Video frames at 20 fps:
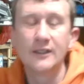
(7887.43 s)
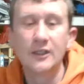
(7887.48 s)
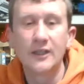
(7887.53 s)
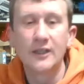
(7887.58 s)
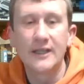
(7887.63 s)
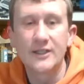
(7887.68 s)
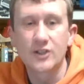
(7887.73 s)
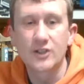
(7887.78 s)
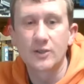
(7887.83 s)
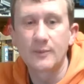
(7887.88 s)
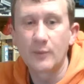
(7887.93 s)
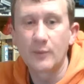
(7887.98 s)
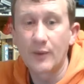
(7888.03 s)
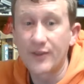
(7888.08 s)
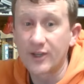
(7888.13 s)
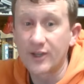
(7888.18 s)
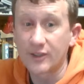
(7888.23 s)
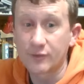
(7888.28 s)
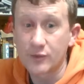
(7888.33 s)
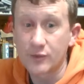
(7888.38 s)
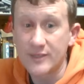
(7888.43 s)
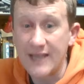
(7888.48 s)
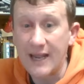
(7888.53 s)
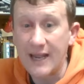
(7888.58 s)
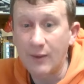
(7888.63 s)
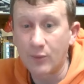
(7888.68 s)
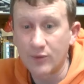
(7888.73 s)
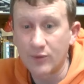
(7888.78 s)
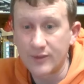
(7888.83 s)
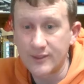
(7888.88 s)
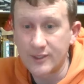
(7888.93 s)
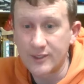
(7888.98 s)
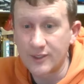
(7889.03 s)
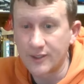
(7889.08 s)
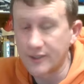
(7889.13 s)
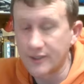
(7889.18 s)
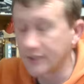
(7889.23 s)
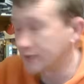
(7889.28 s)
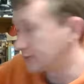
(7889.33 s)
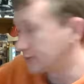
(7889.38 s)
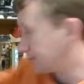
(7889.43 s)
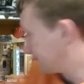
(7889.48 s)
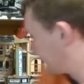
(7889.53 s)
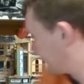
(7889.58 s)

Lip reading: is going to be where the Eiffel Tower is going to go.